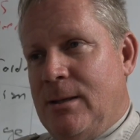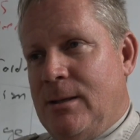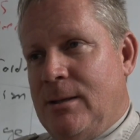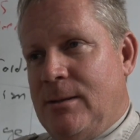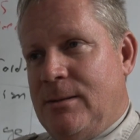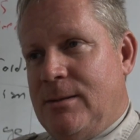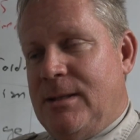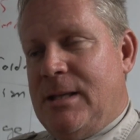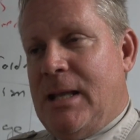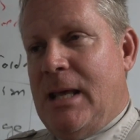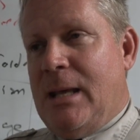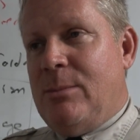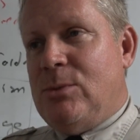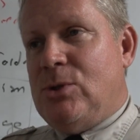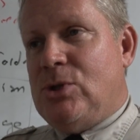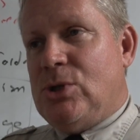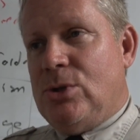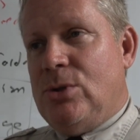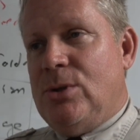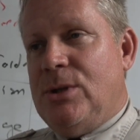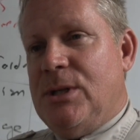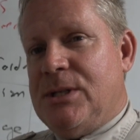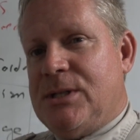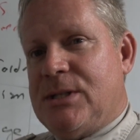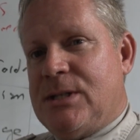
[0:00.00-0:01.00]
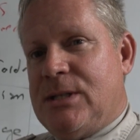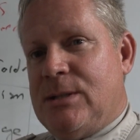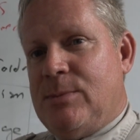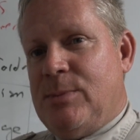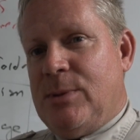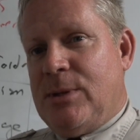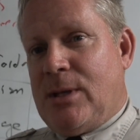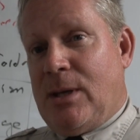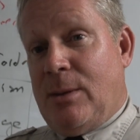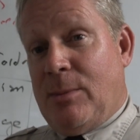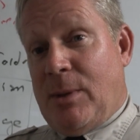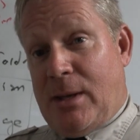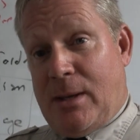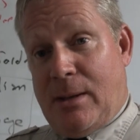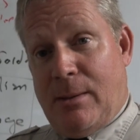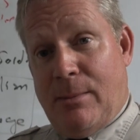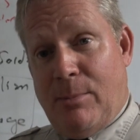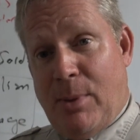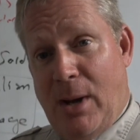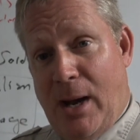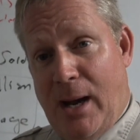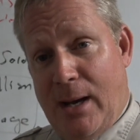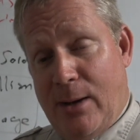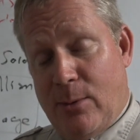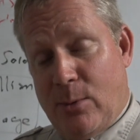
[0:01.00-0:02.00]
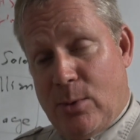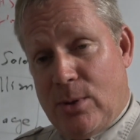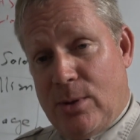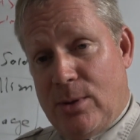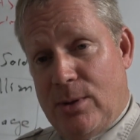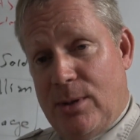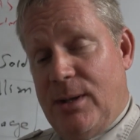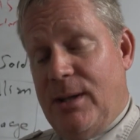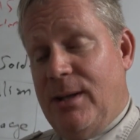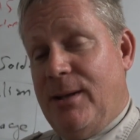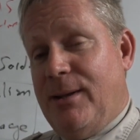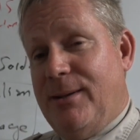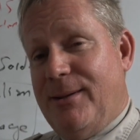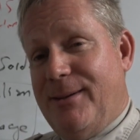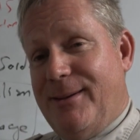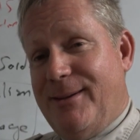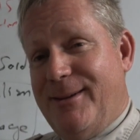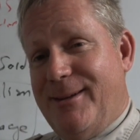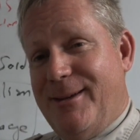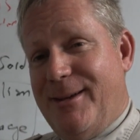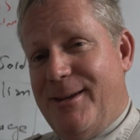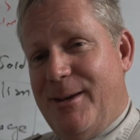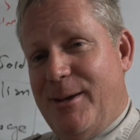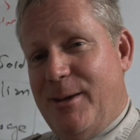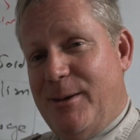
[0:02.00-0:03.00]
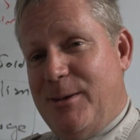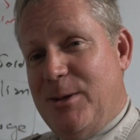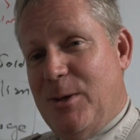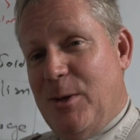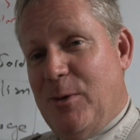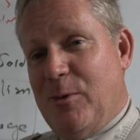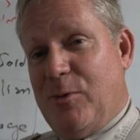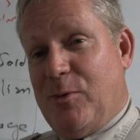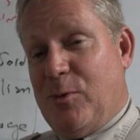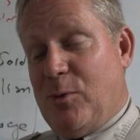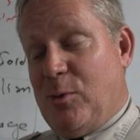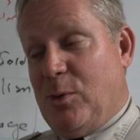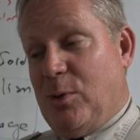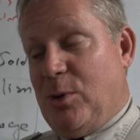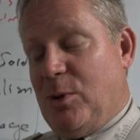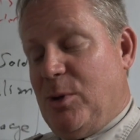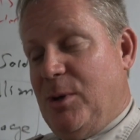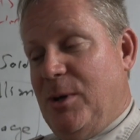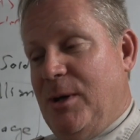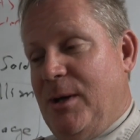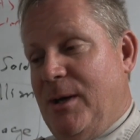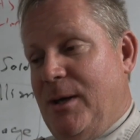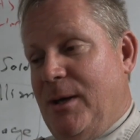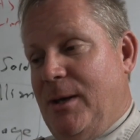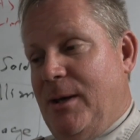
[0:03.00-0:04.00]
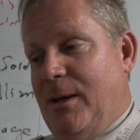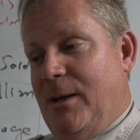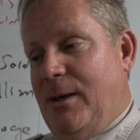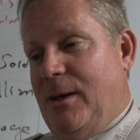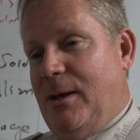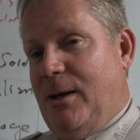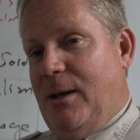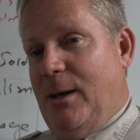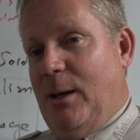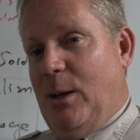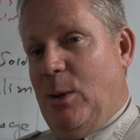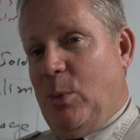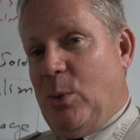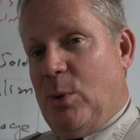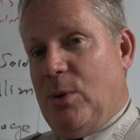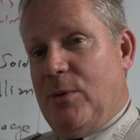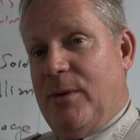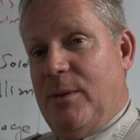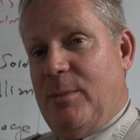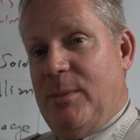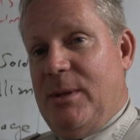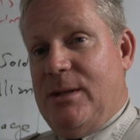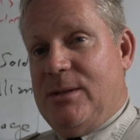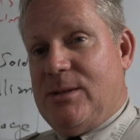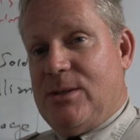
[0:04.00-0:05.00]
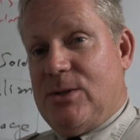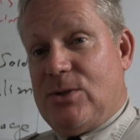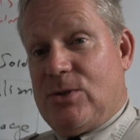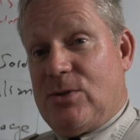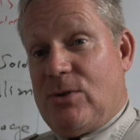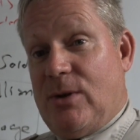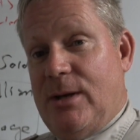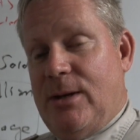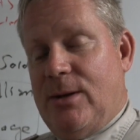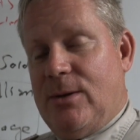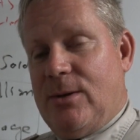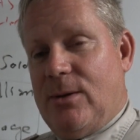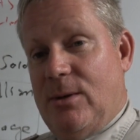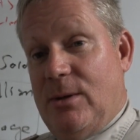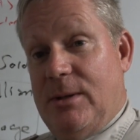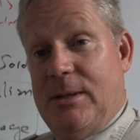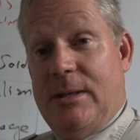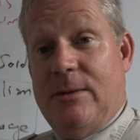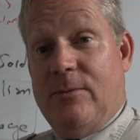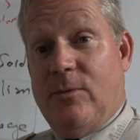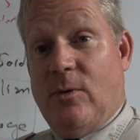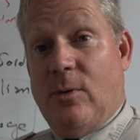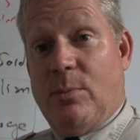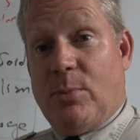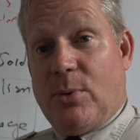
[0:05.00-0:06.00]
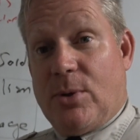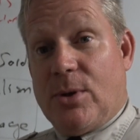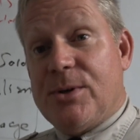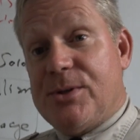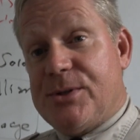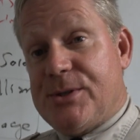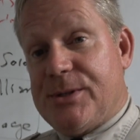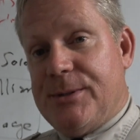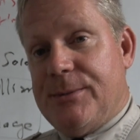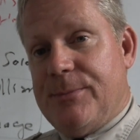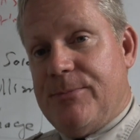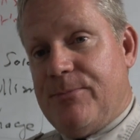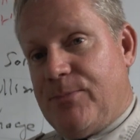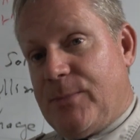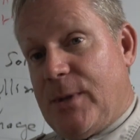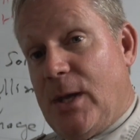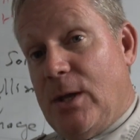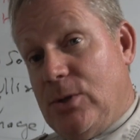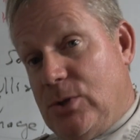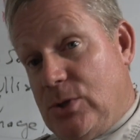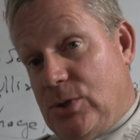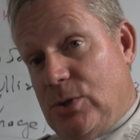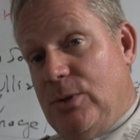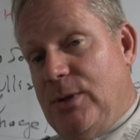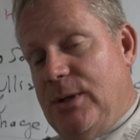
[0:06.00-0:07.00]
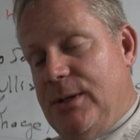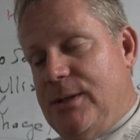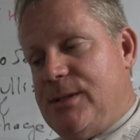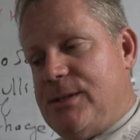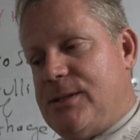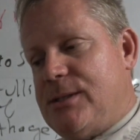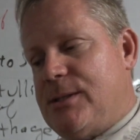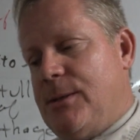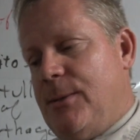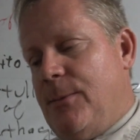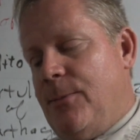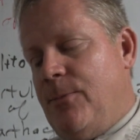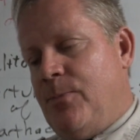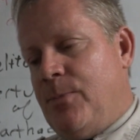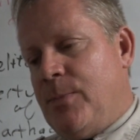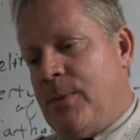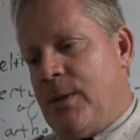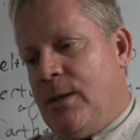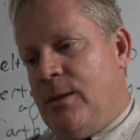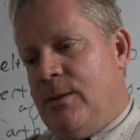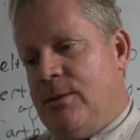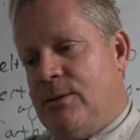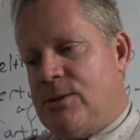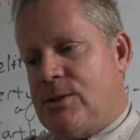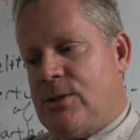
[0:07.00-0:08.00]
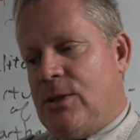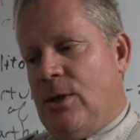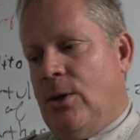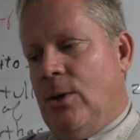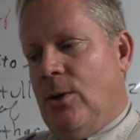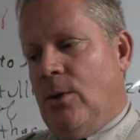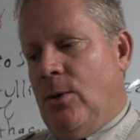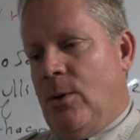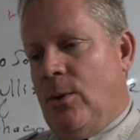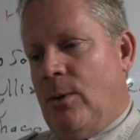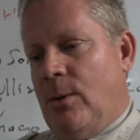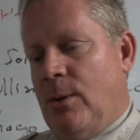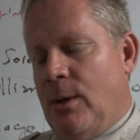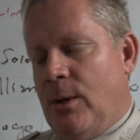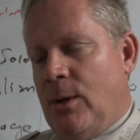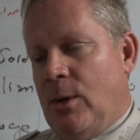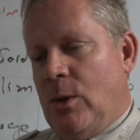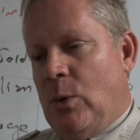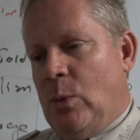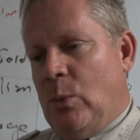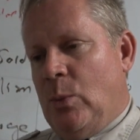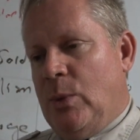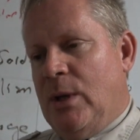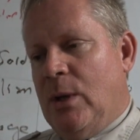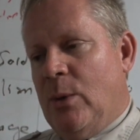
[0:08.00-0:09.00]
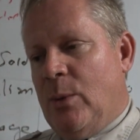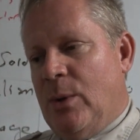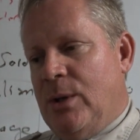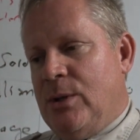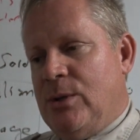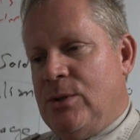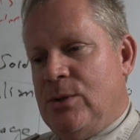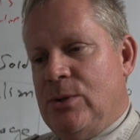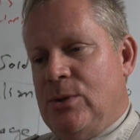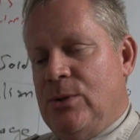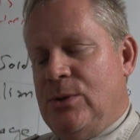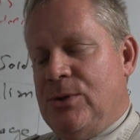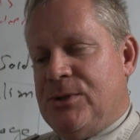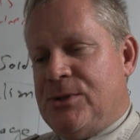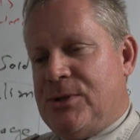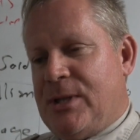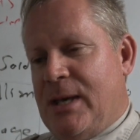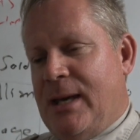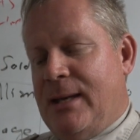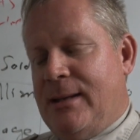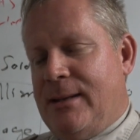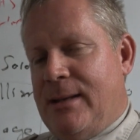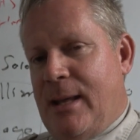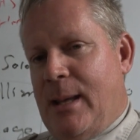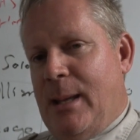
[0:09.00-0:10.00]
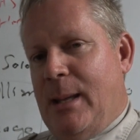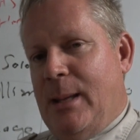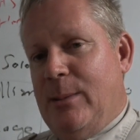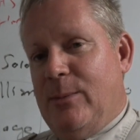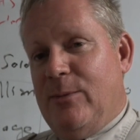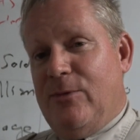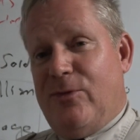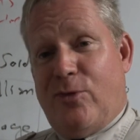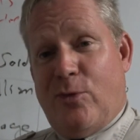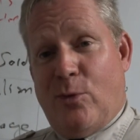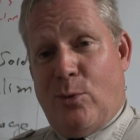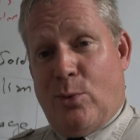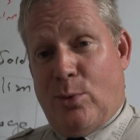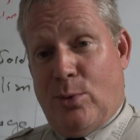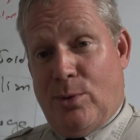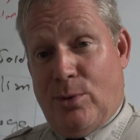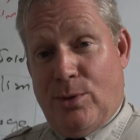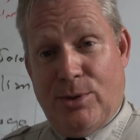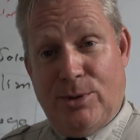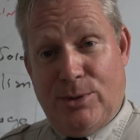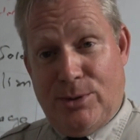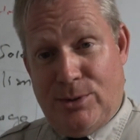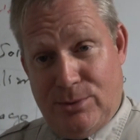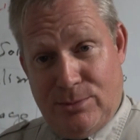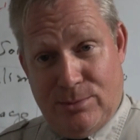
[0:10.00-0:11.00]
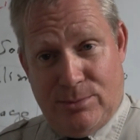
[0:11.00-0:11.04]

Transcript: the name Judas has become like a byword, you know, for uh, a word that means a traitor or an evil person, a Judas. So we don't want to use that name for